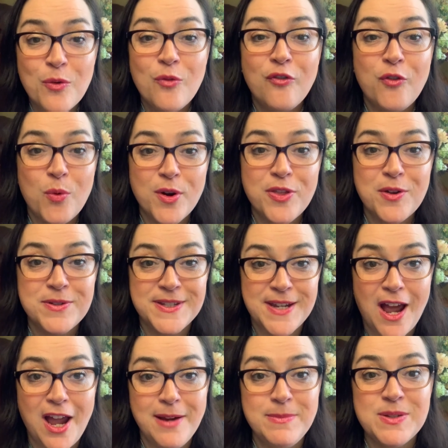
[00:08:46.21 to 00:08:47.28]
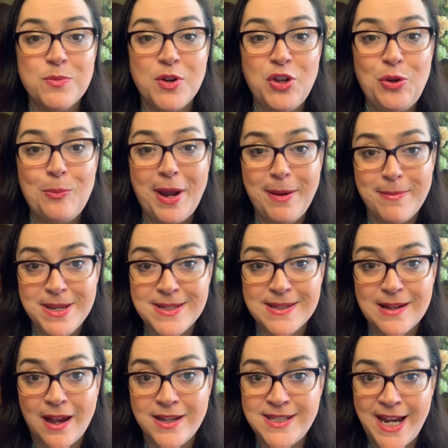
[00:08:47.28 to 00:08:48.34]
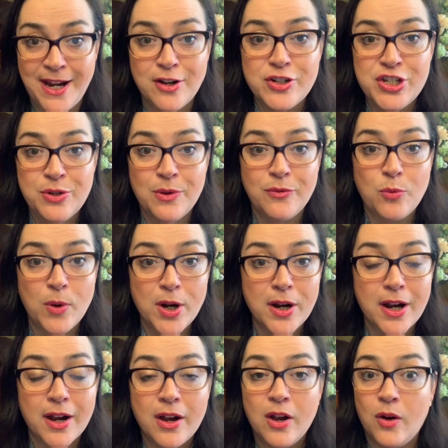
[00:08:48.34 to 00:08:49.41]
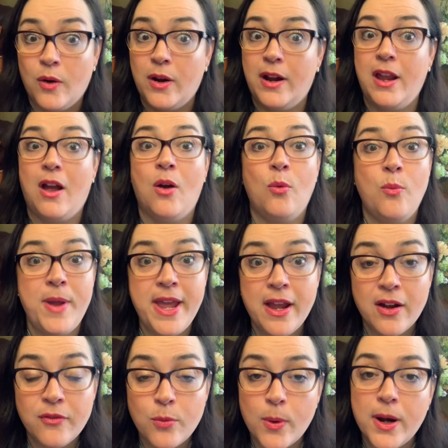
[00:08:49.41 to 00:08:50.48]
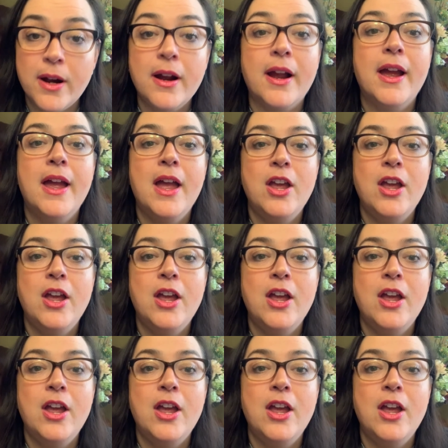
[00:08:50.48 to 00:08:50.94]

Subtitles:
for those times when you might miss a day or two of work or a week of work.